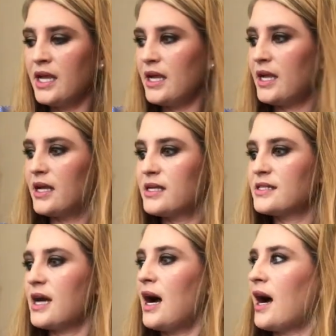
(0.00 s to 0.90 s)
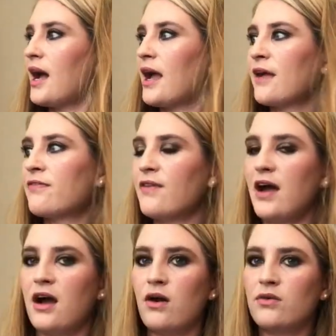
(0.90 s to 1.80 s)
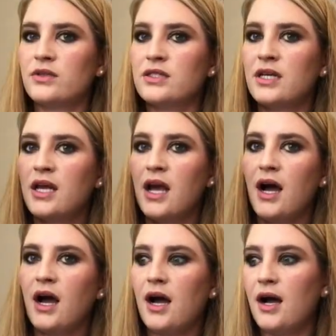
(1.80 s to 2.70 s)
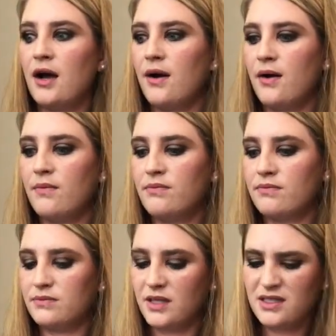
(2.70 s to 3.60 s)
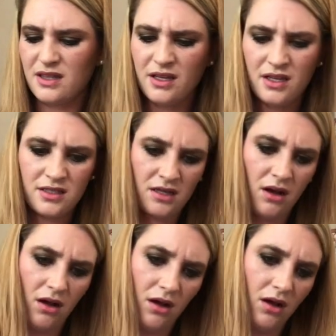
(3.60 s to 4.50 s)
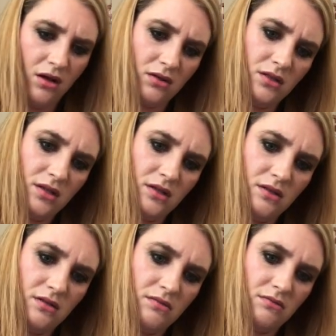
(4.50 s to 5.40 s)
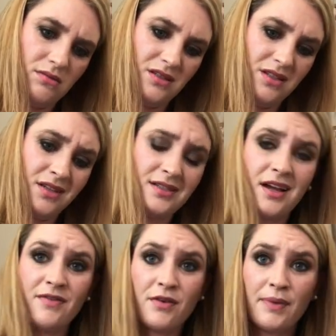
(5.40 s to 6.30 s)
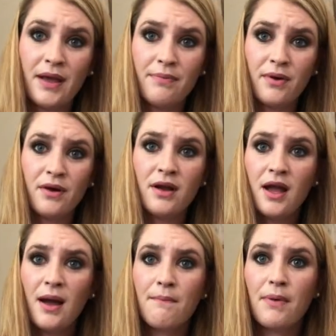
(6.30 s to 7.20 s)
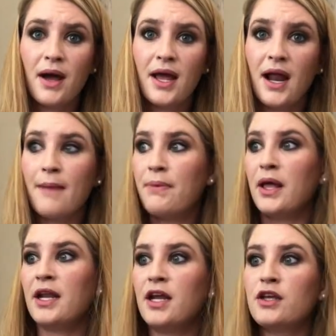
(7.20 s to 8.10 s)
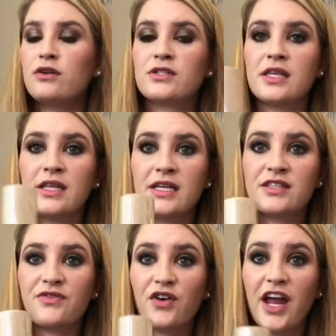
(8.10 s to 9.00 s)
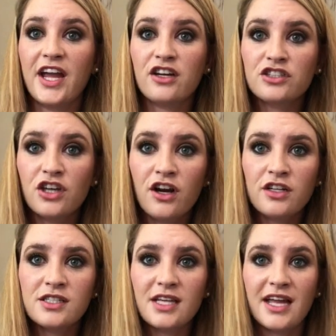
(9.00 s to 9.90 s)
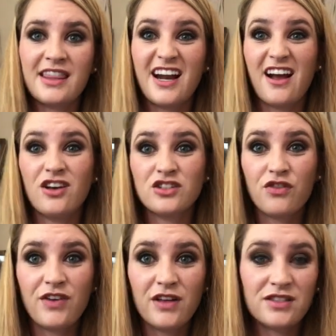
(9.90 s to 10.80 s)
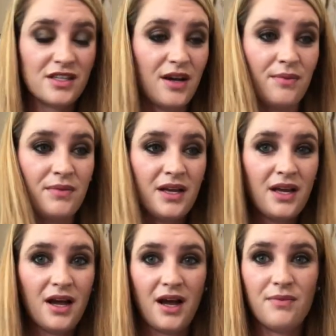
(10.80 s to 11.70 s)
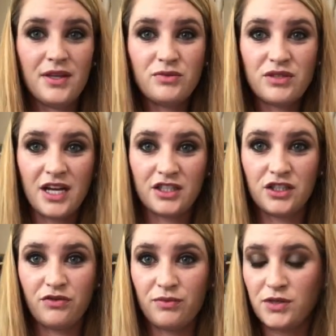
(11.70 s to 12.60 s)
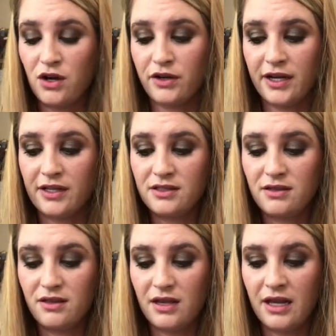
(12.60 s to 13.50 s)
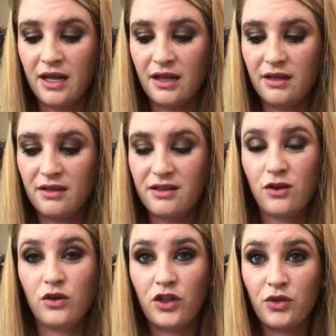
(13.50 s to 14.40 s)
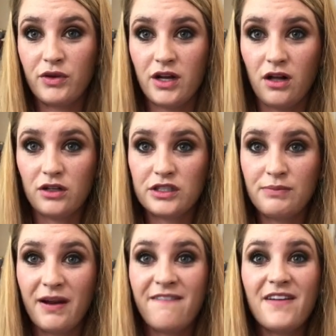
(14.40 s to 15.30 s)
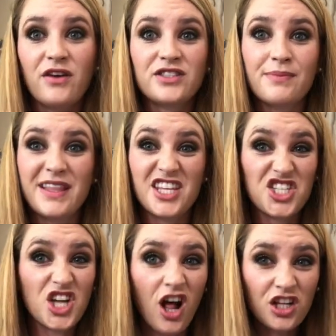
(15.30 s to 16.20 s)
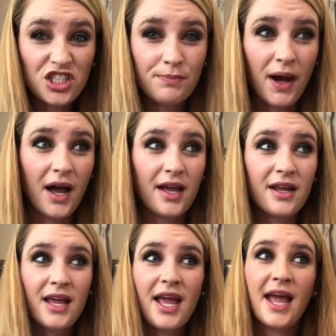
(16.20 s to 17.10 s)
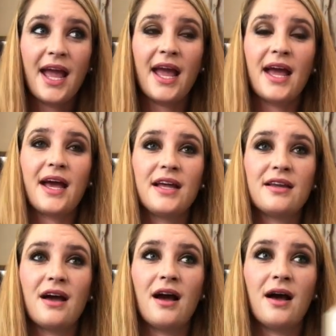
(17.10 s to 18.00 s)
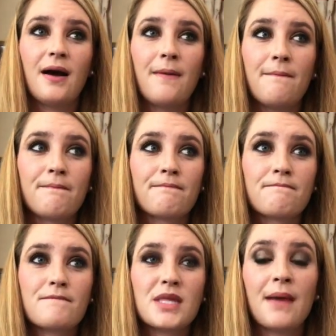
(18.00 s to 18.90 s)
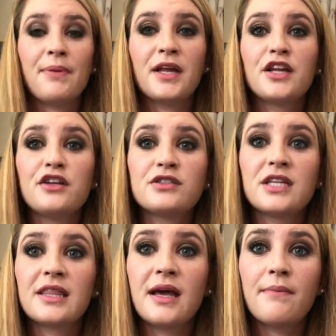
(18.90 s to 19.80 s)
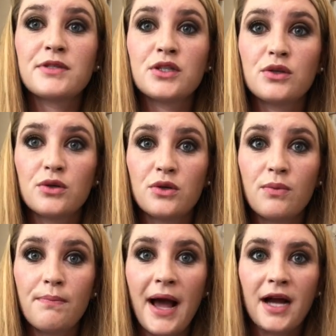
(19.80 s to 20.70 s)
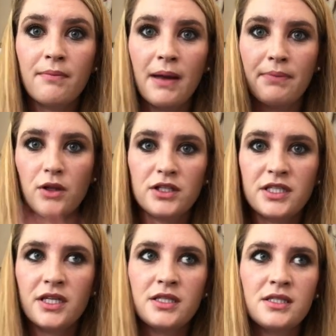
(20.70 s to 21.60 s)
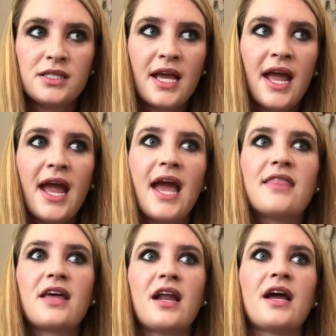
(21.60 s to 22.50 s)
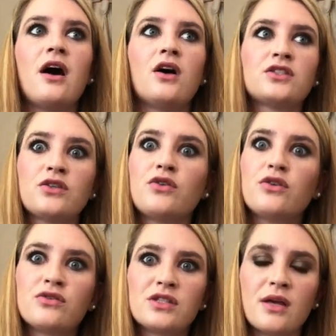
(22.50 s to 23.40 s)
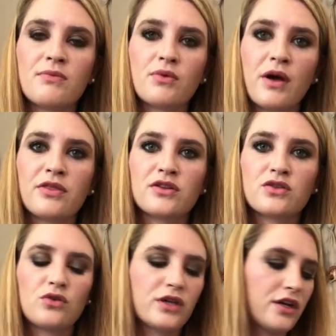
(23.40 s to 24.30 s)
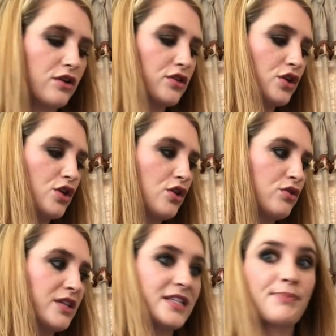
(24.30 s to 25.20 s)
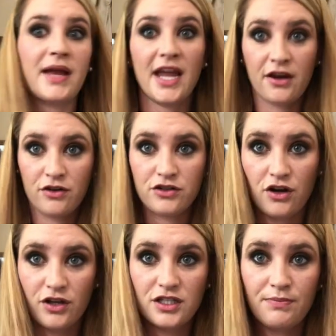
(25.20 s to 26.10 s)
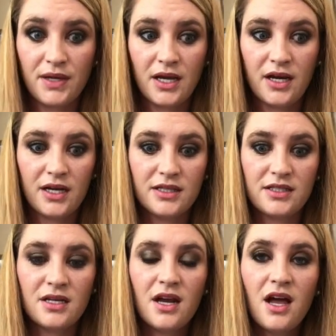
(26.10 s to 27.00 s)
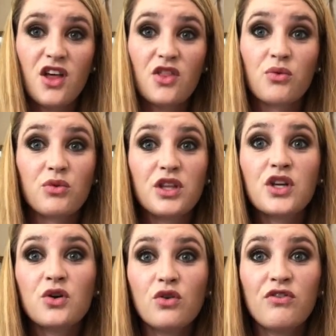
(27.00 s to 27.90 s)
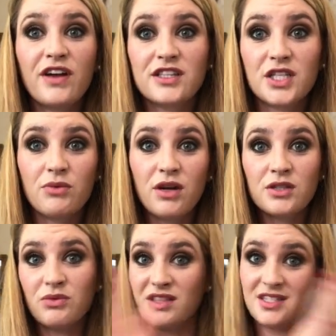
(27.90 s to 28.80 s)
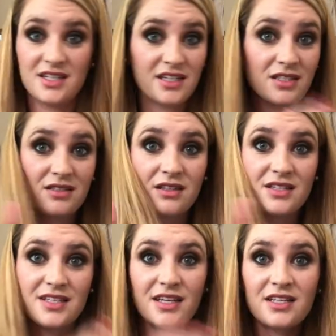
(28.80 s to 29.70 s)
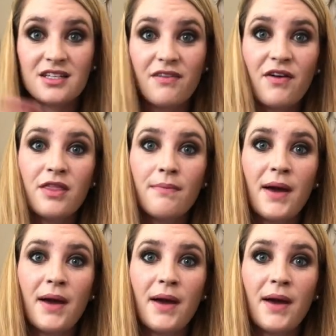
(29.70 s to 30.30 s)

is I found, I think it's called dust cover paper, but I plan on using these for anchor charts. And then I also found some, this was actually from Target, and they're only $3, but I found some at the dollar spot, and I plan on using them to back my bulletins, and then I also use them throughout the school year to use as my anchor charts, because the really cool fancy ones with the sticky stuff on the